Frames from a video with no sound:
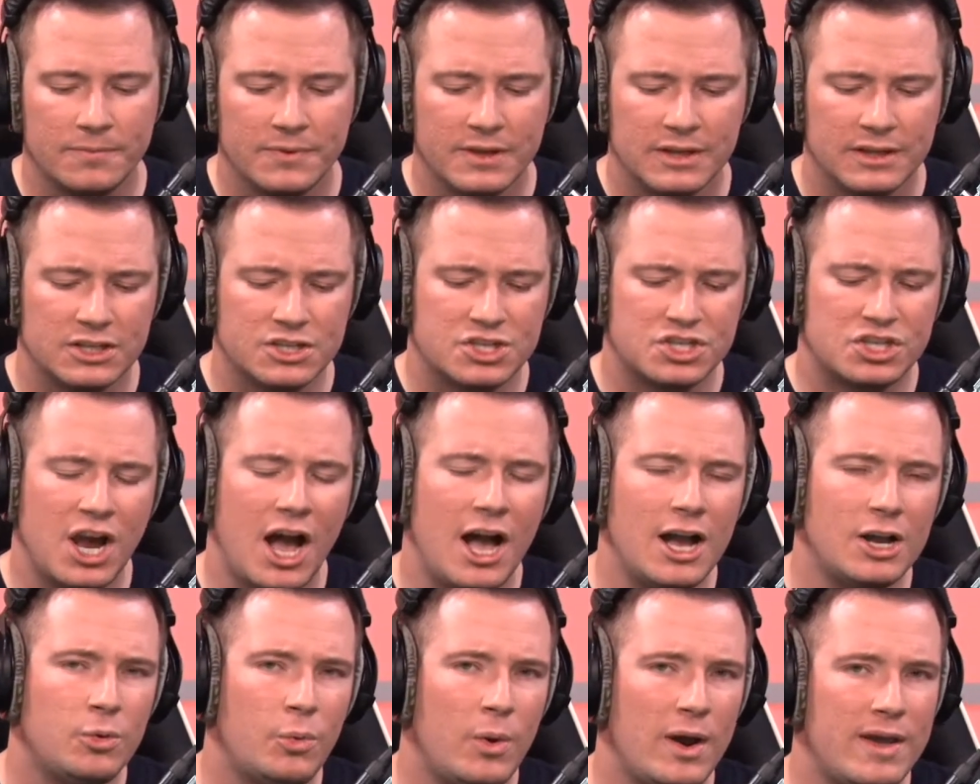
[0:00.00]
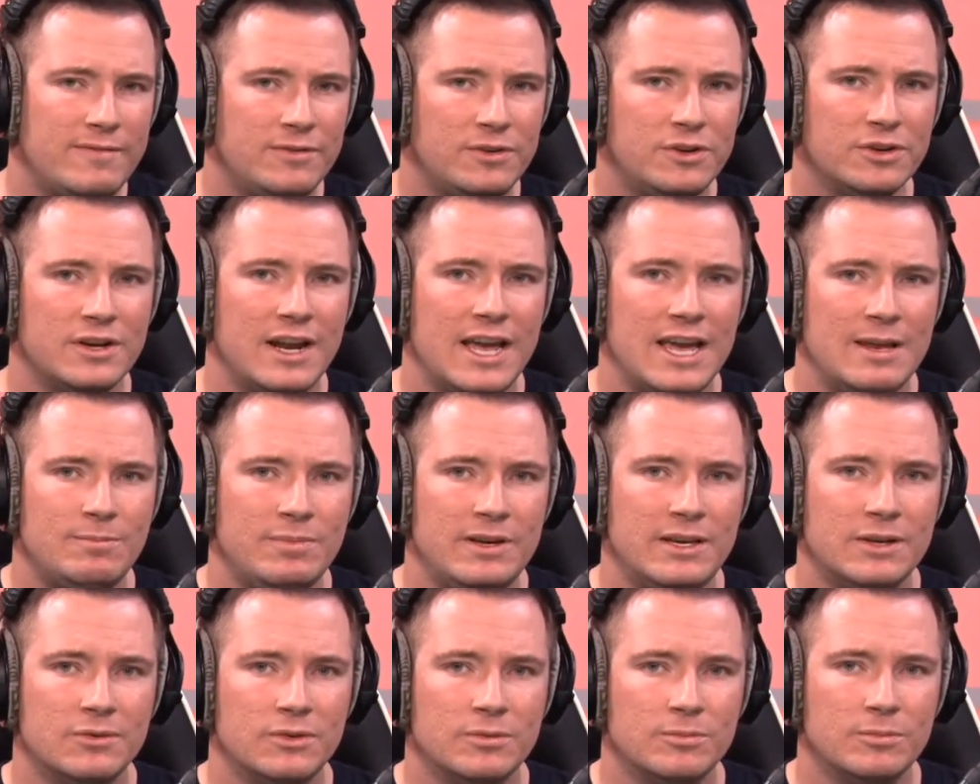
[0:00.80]
The shockwave grenade
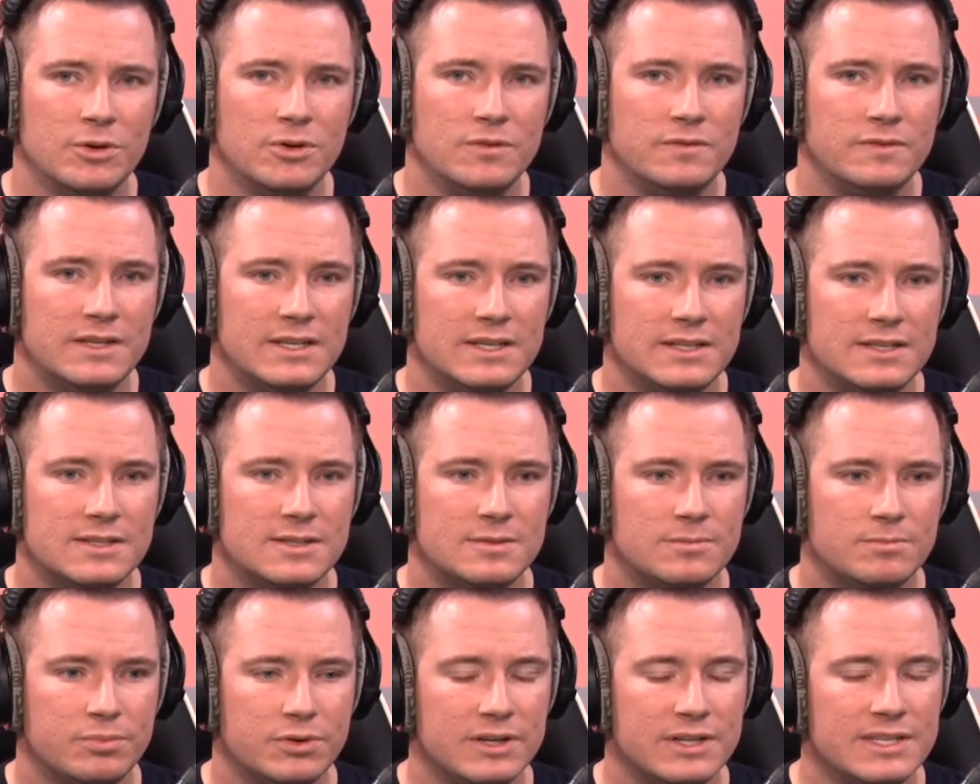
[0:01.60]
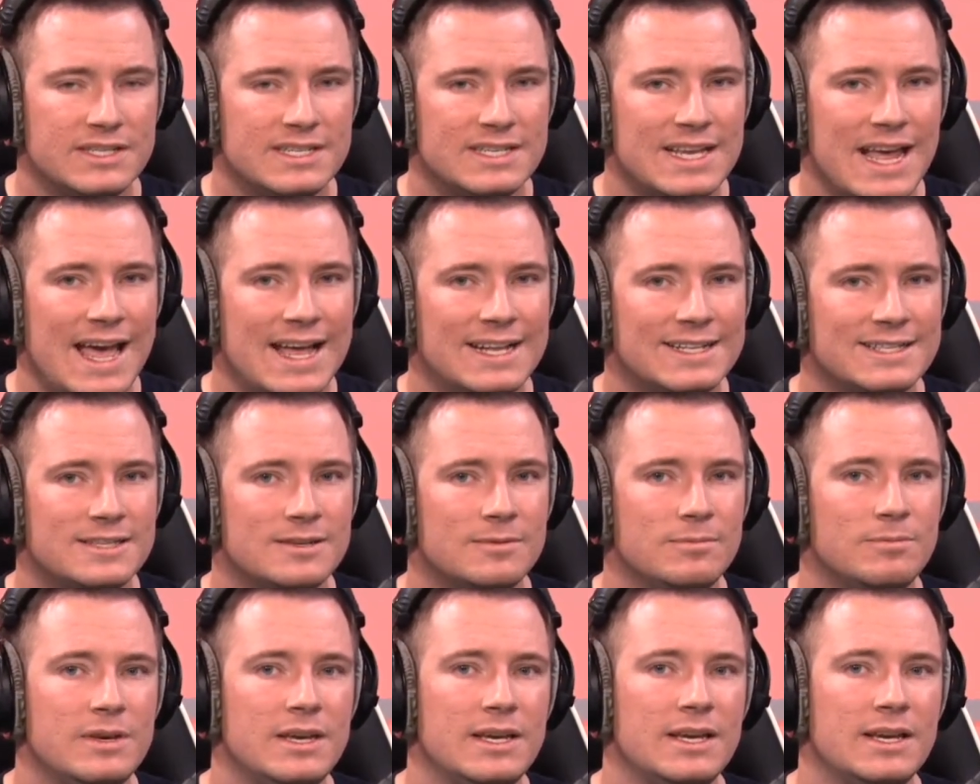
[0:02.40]
being removed is pretty sad to
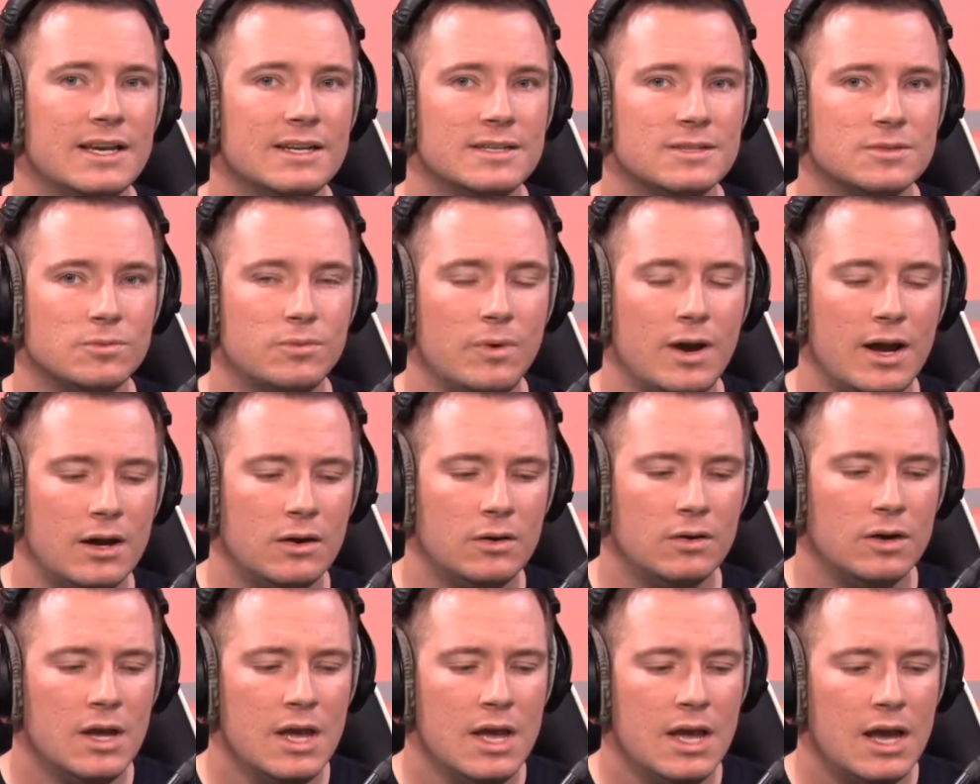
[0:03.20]
me as well.